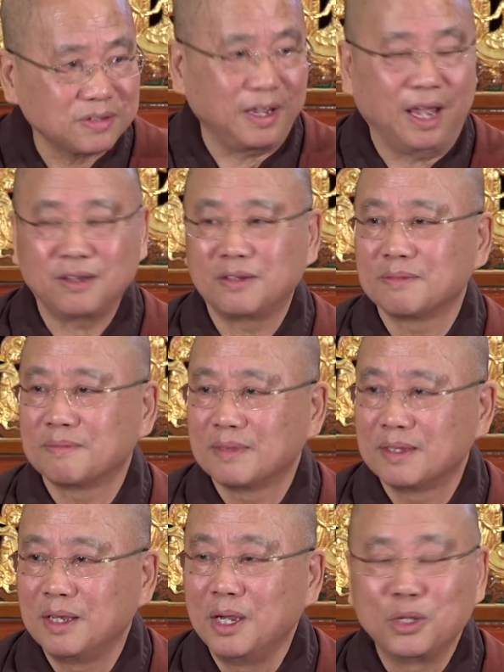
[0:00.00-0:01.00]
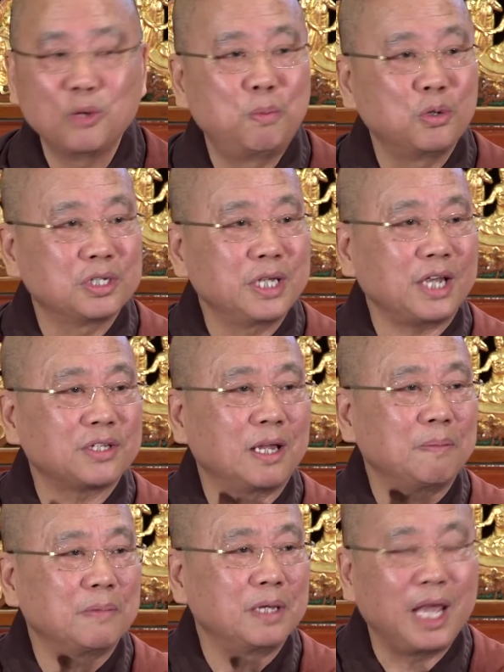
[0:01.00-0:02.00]
that. You possess
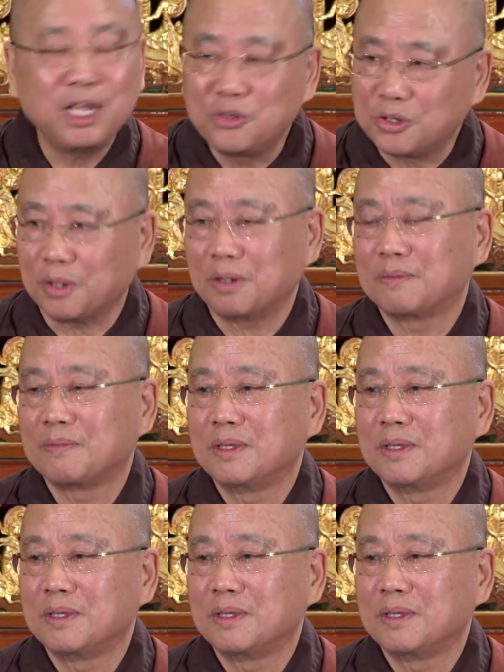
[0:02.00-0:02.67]
that nature.